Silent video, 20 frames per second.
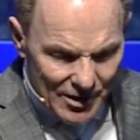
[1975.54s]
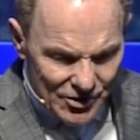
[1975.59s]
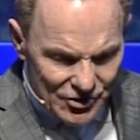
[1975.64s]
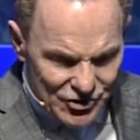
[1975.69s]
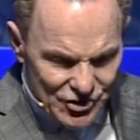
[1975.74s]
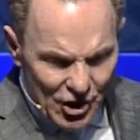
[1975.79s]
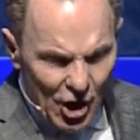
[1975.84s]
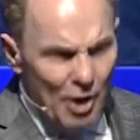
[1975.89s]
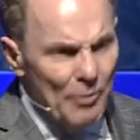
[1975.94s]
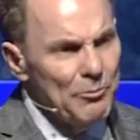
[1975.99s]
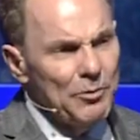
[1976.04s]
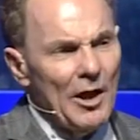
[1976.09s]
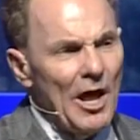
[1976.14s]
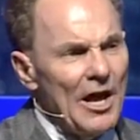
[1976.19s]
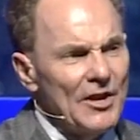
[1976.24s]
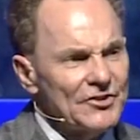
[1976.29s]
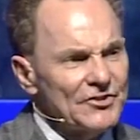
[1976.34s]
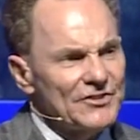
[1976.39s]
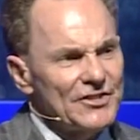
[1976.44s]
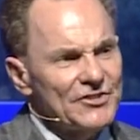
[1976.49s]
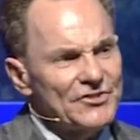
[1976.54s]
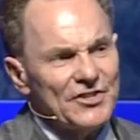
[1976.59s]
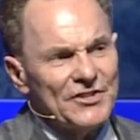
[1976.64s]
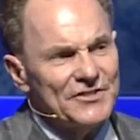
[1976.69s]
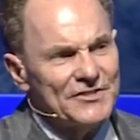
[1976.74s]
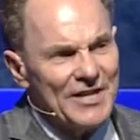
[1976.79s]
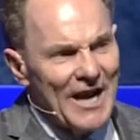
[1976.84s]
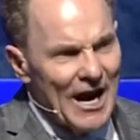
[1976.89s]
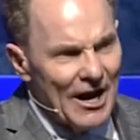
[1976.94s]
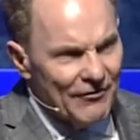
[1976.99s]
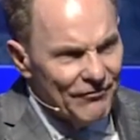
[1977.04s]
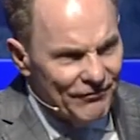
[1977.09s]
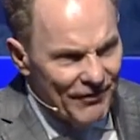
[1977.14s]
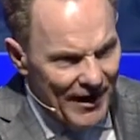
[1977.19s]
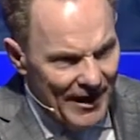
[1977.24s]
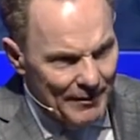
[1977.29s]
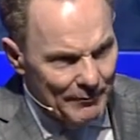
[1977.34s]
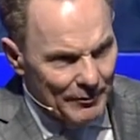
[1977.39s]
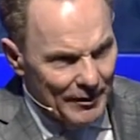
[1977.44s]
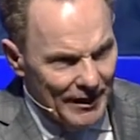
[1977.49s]
Job lost his entire
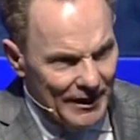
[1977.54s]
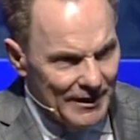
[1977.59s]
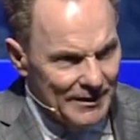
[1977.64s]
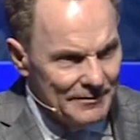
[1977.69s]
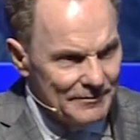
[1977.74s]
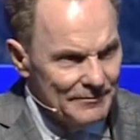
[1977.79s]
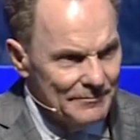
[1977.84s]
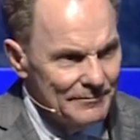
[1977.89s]
family